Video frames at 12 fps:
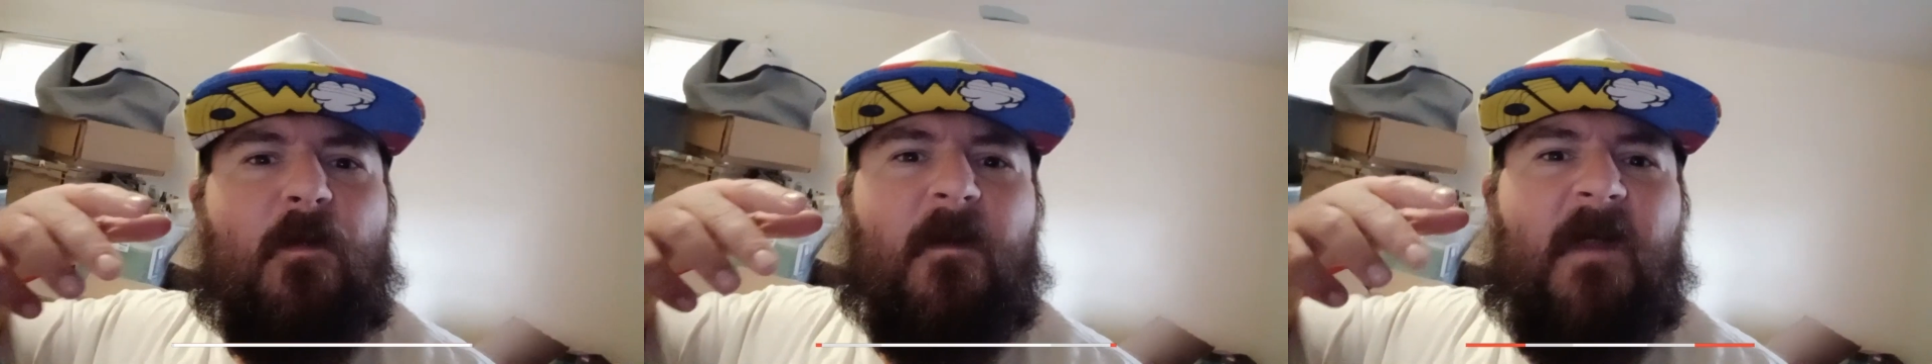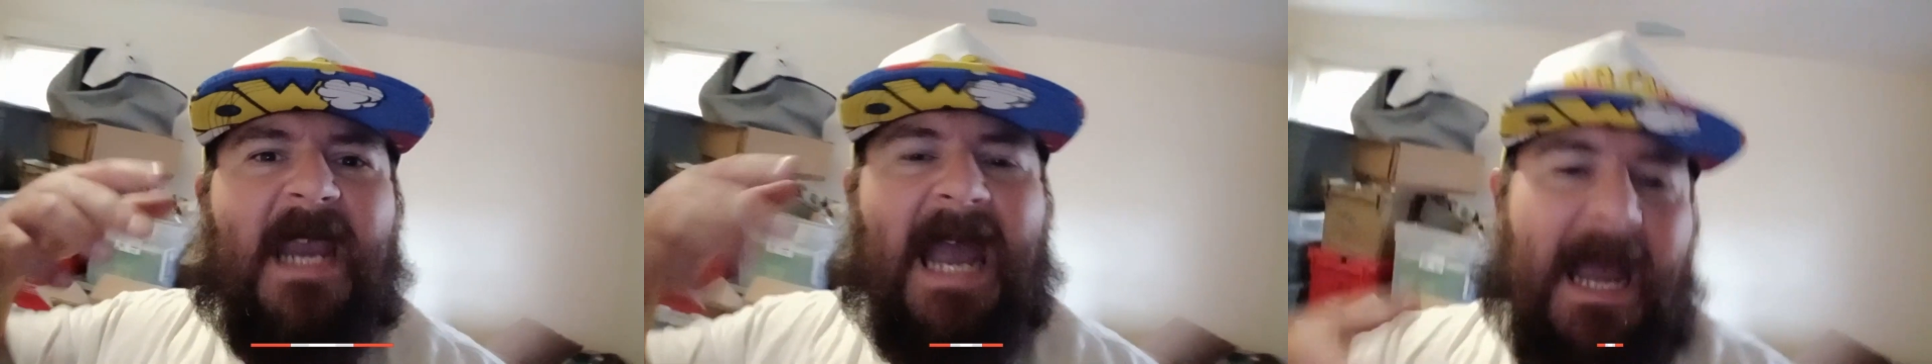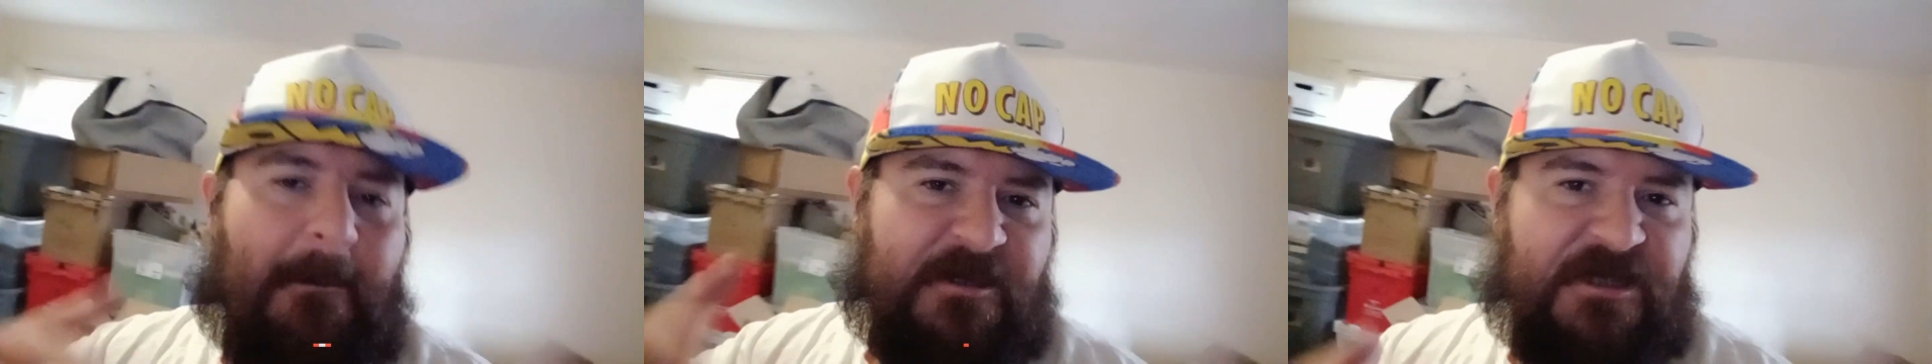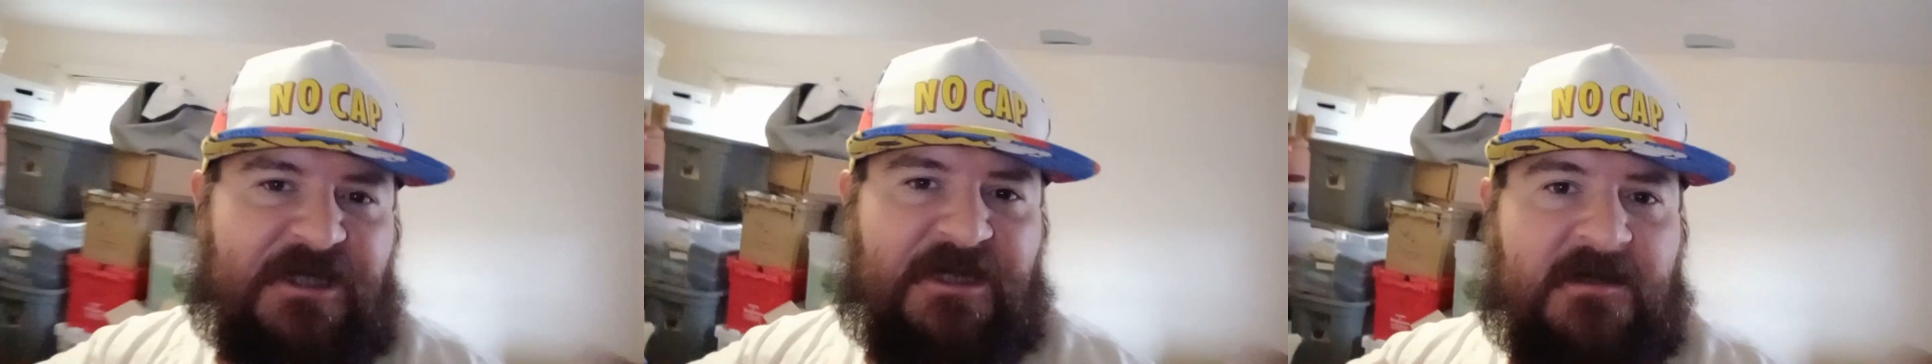the
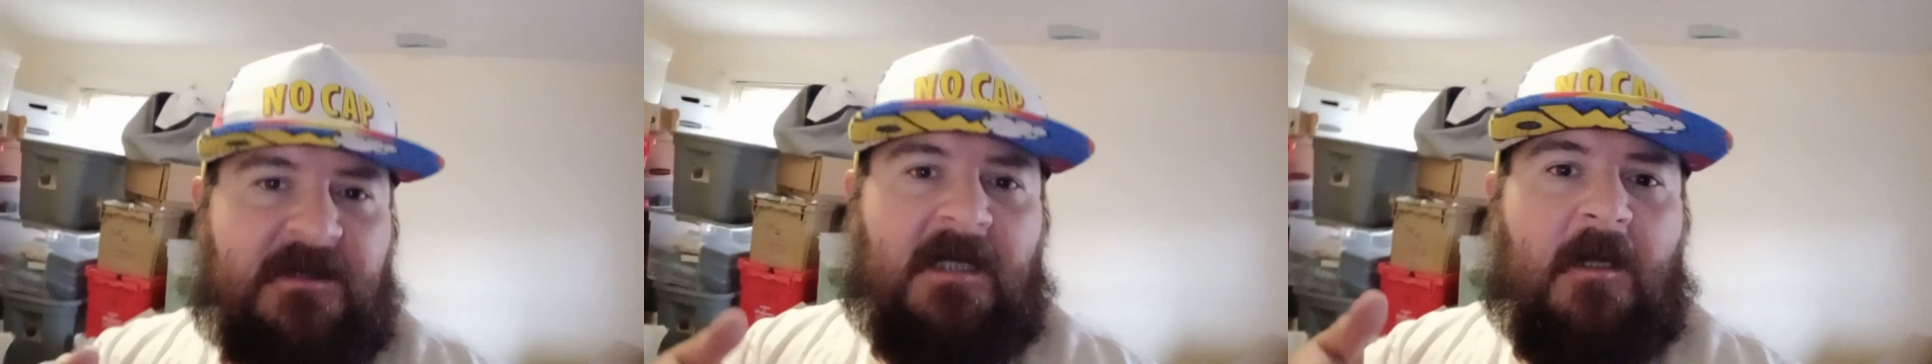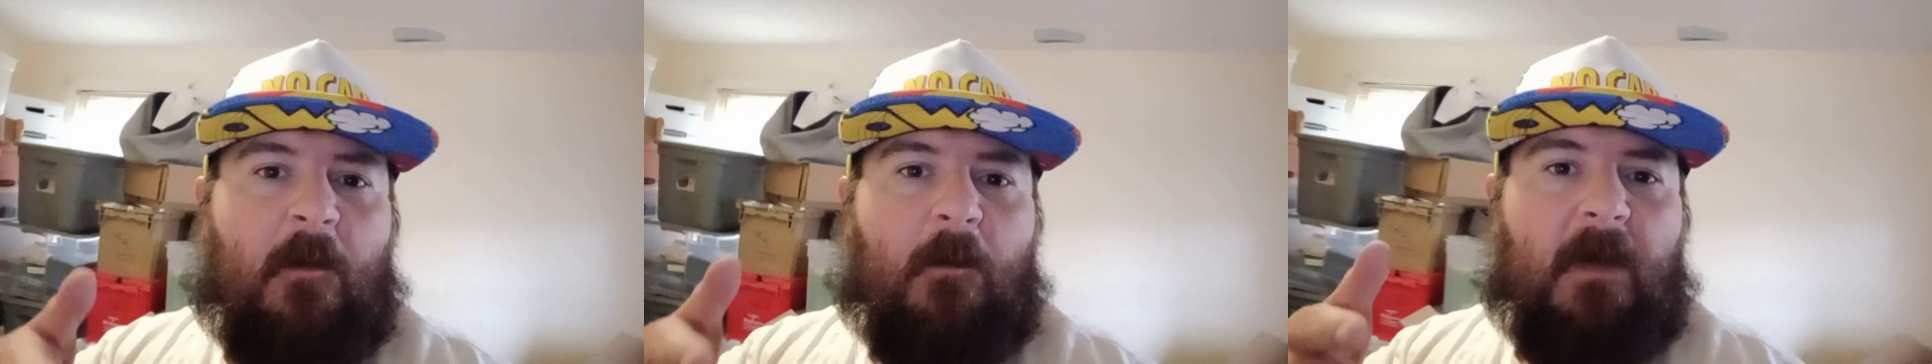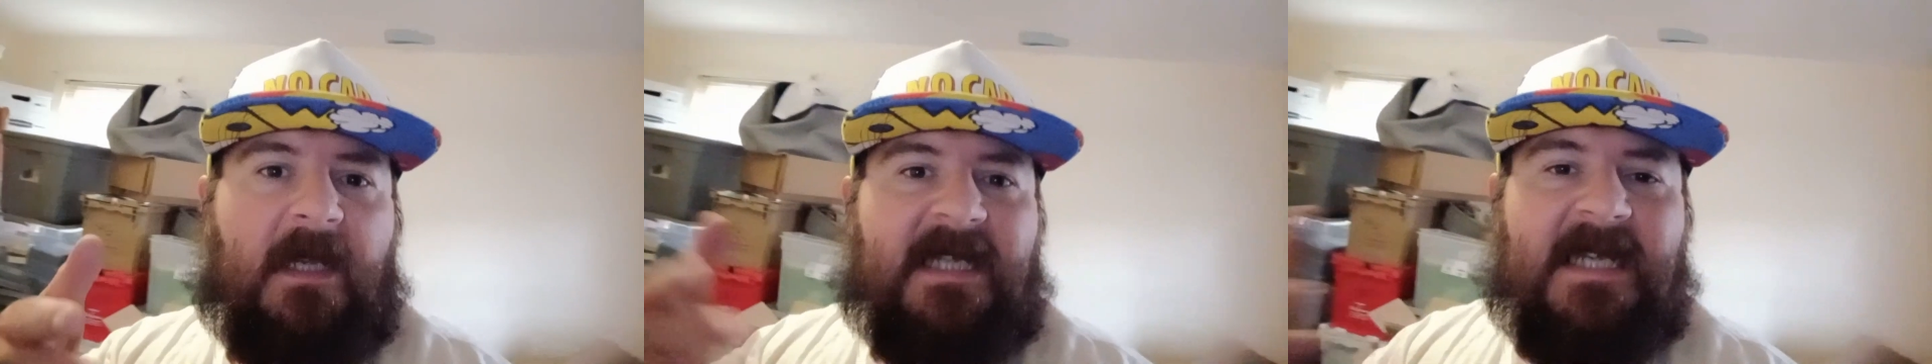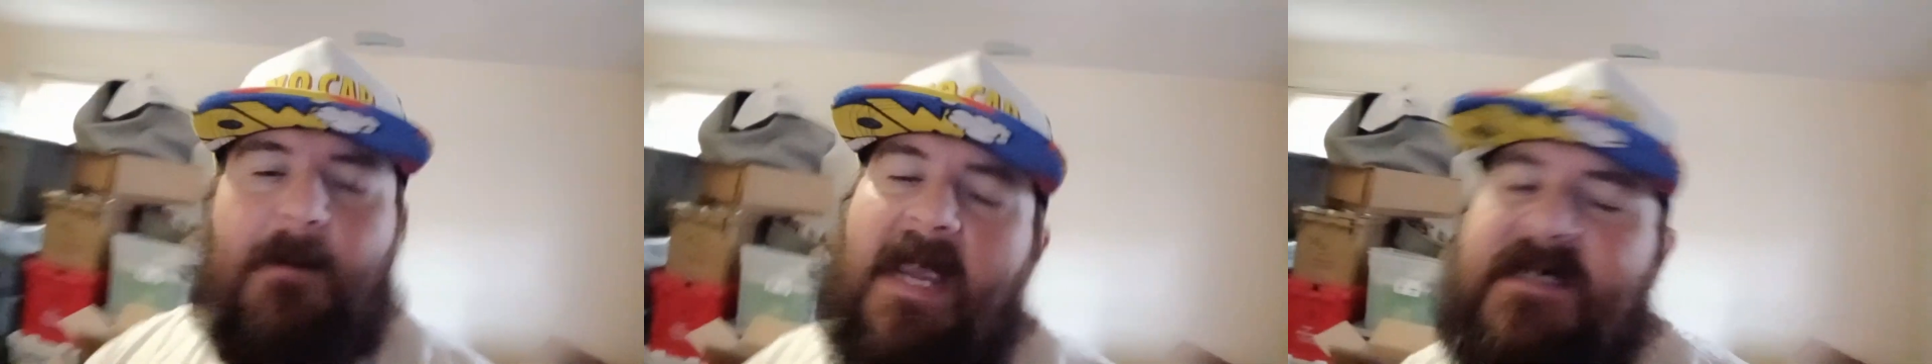option when
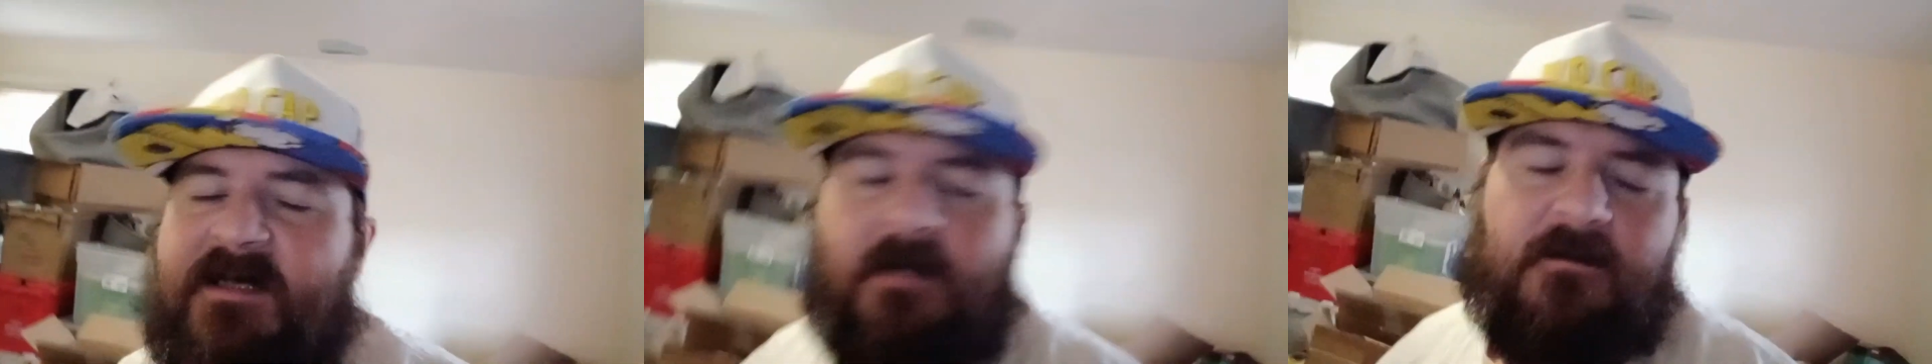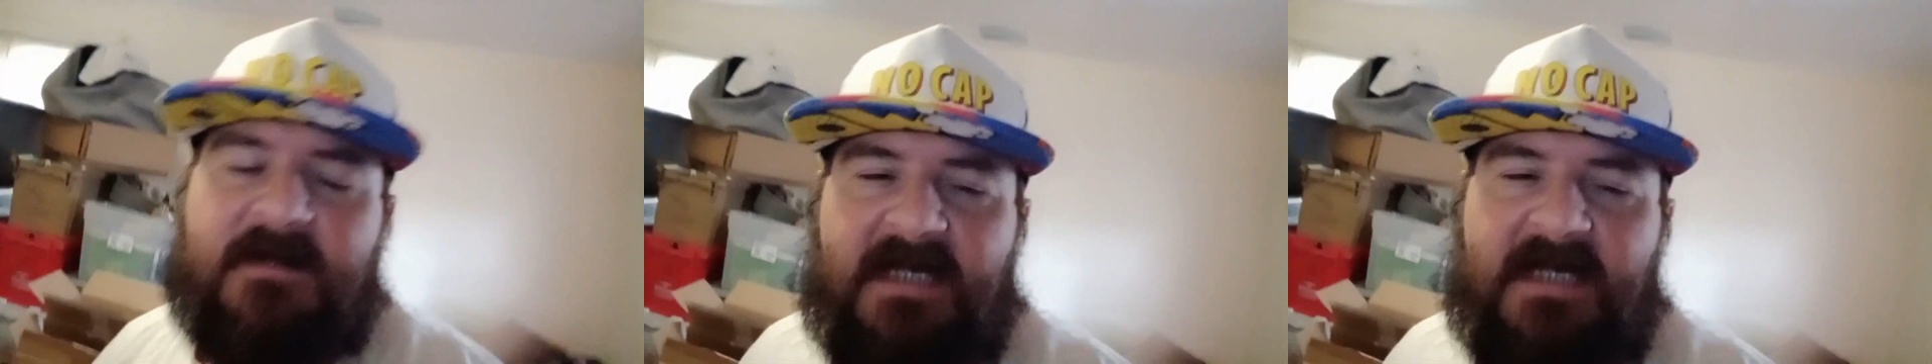eBay slows